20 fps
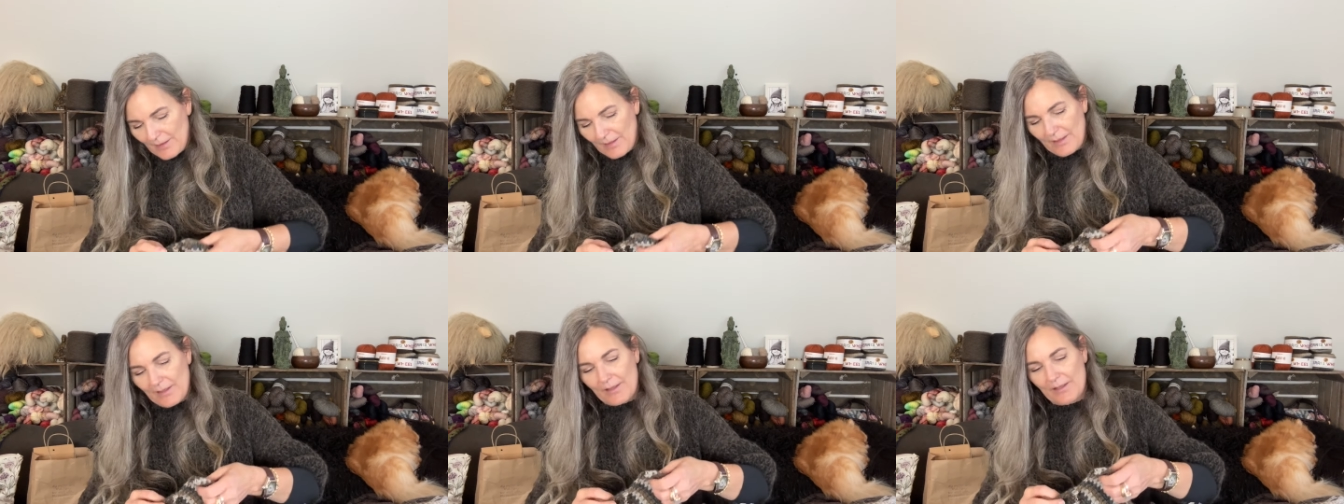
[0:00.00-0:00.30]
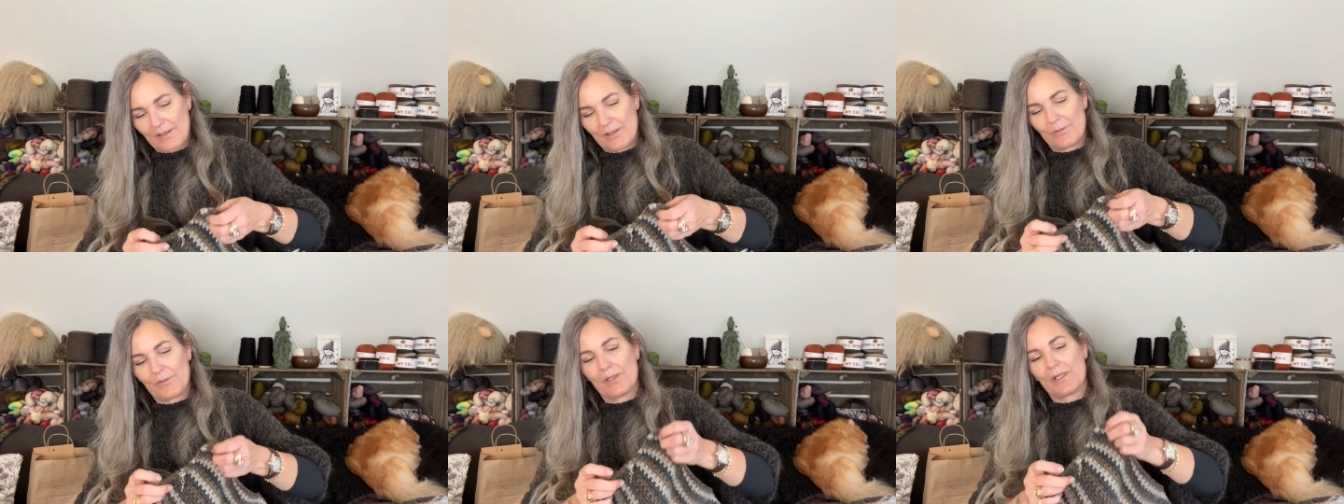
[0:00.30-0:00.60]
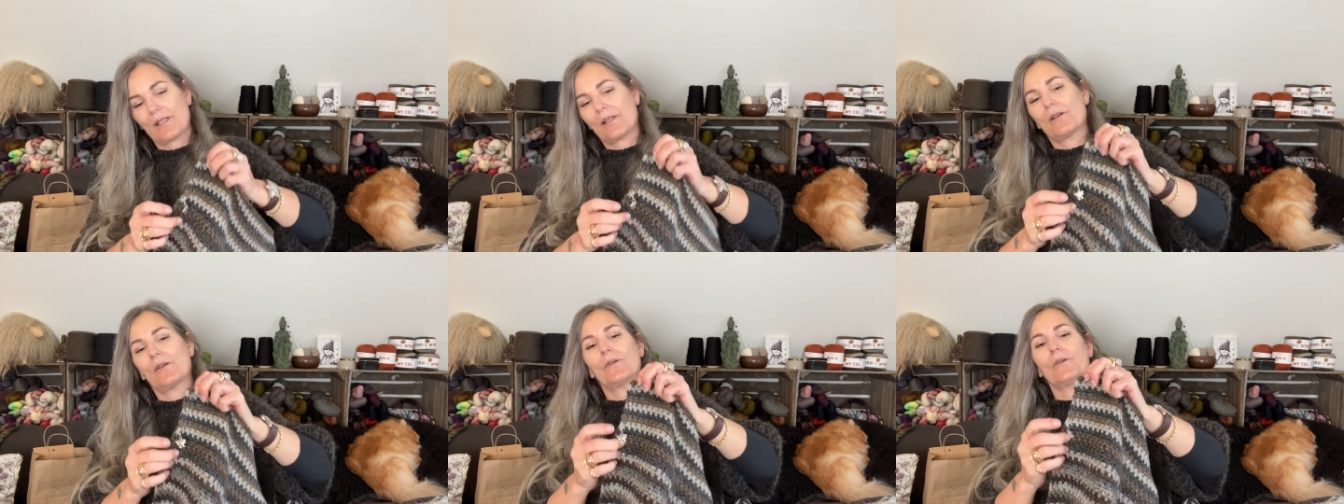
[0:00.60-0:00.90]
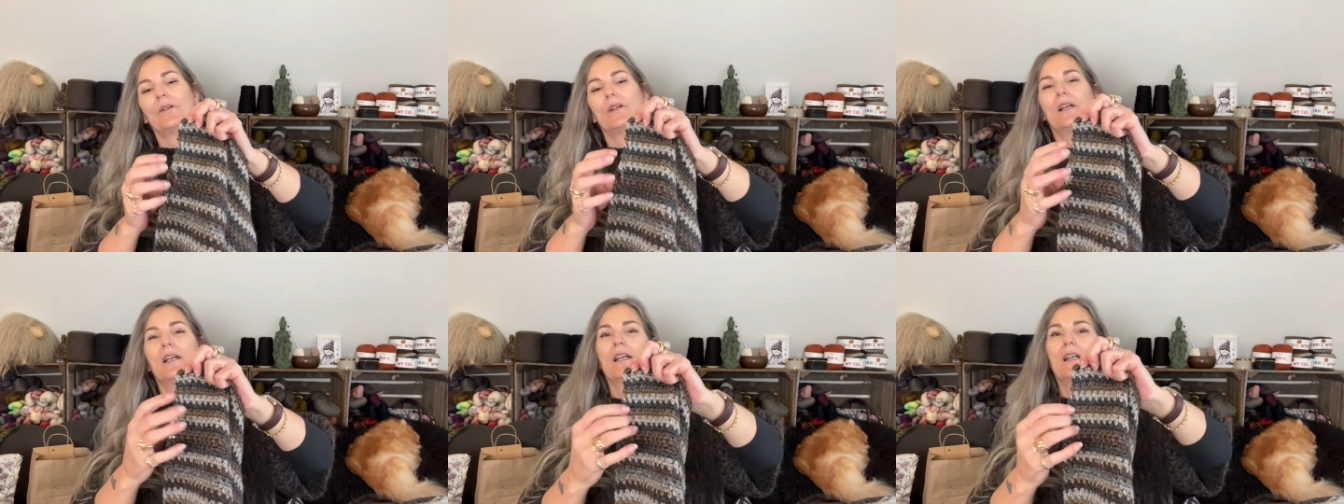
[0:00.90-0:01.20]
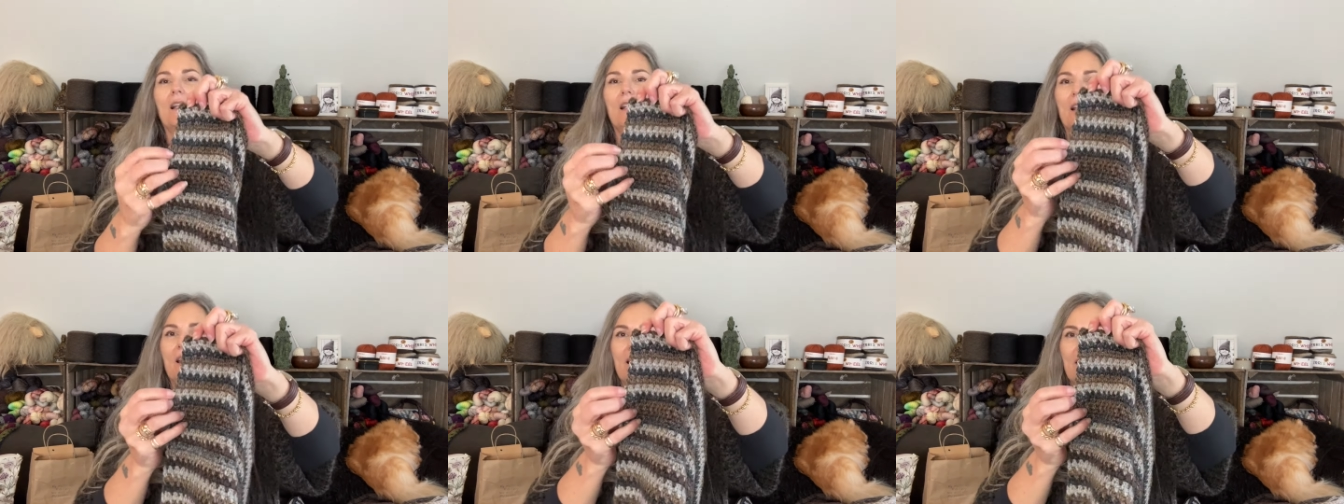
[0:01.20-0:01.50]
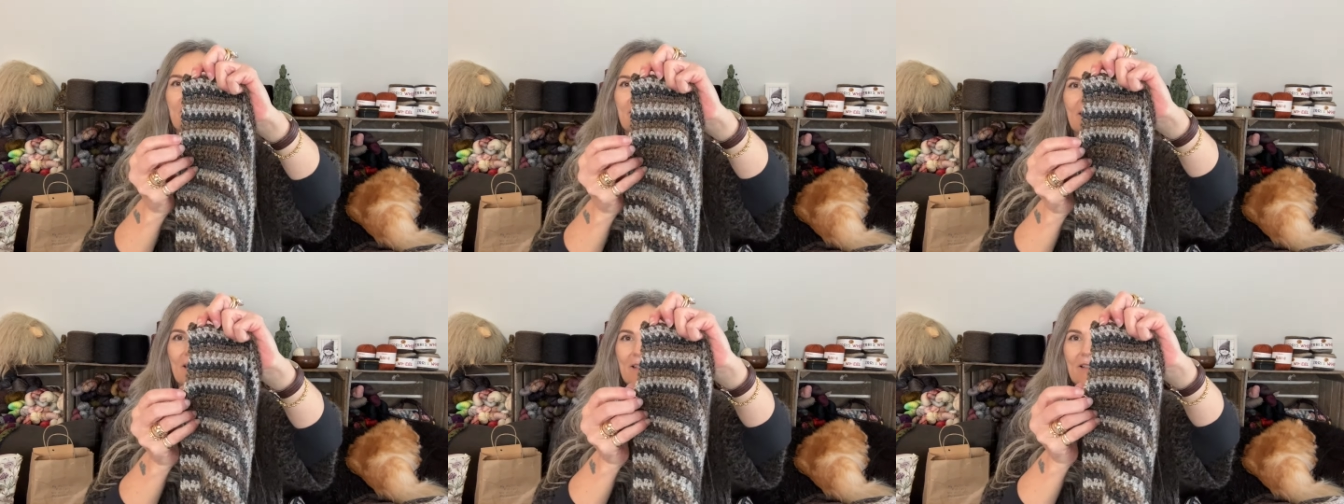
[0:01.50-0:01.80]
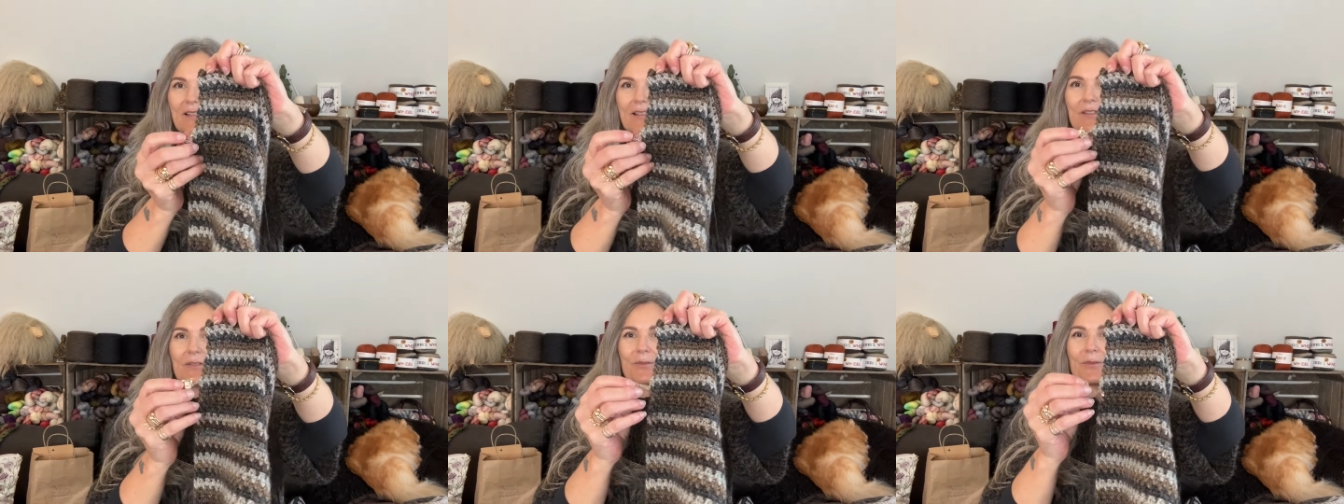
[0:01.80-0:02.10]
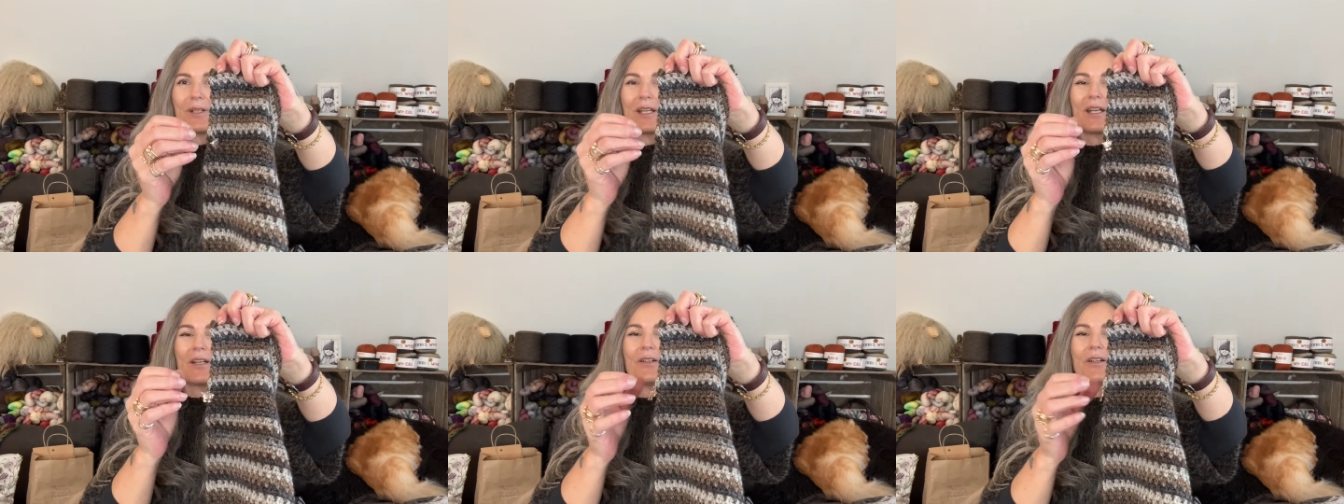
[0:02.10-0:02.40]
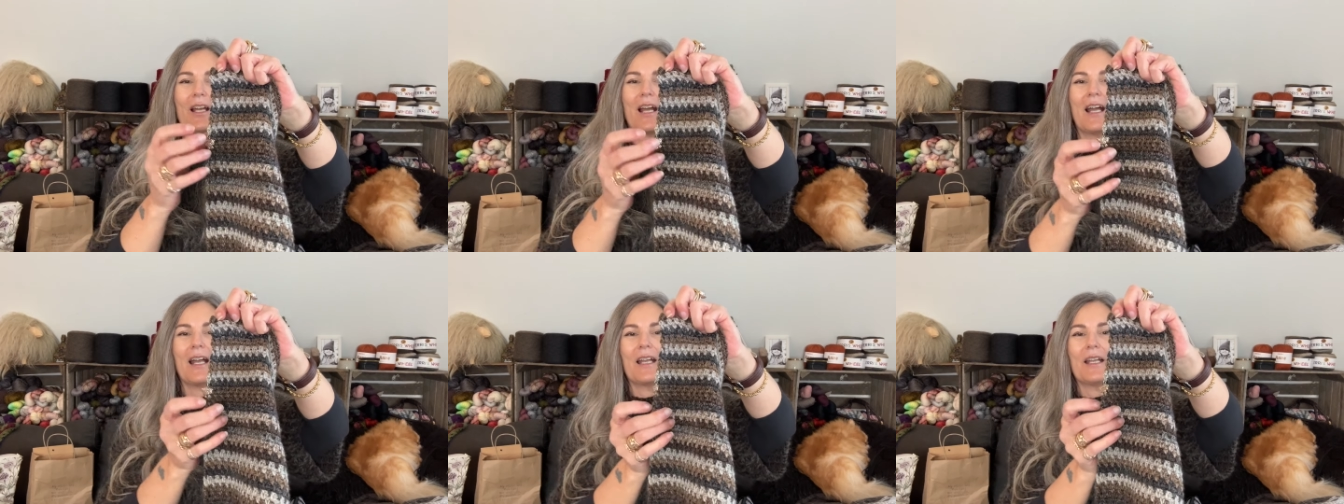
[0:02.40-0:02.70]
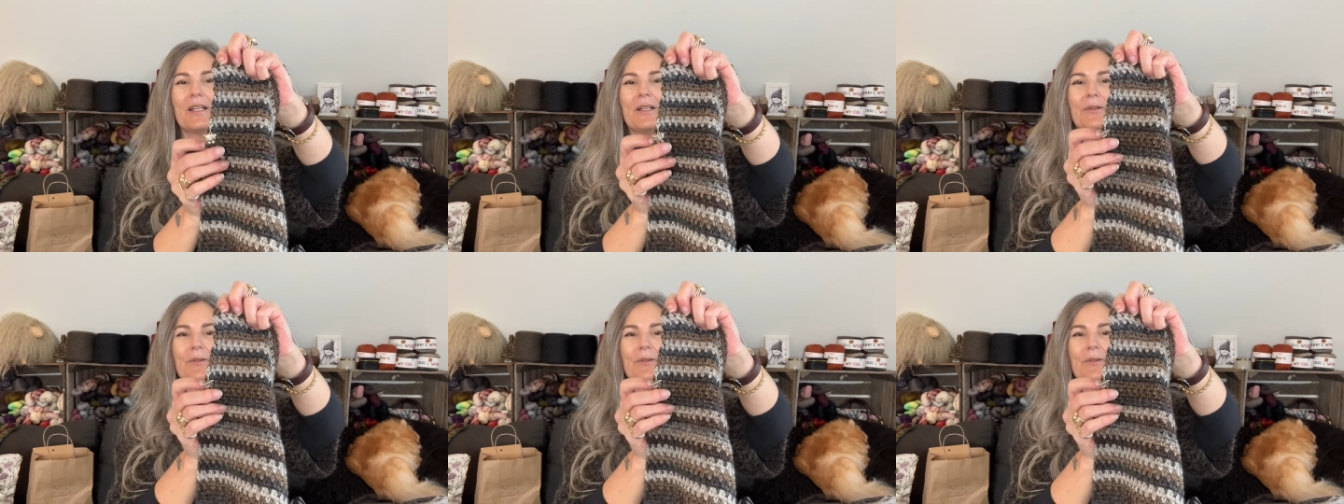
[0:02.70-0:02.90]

Here we go. This is where I